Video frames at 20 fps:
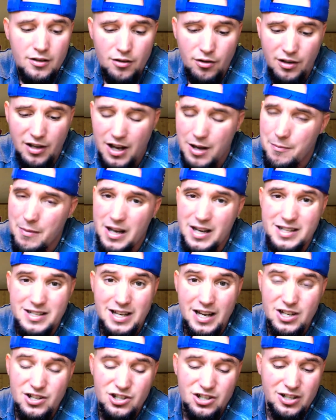Okay,
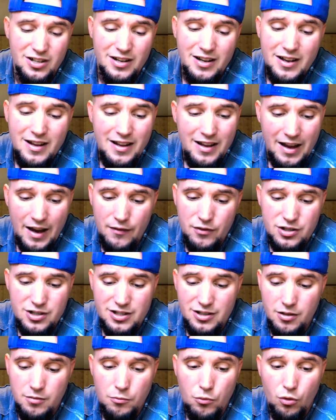meditation every
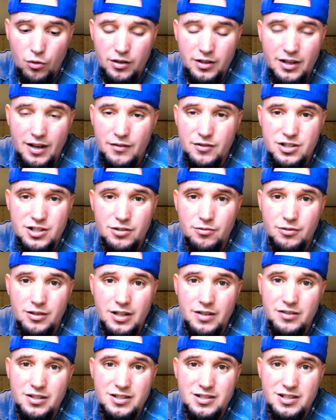single morning, every single
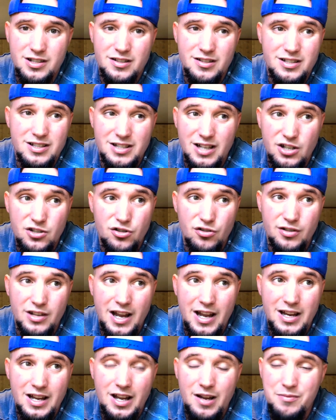evening is going to set your
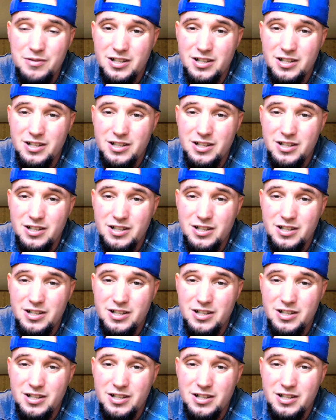day up.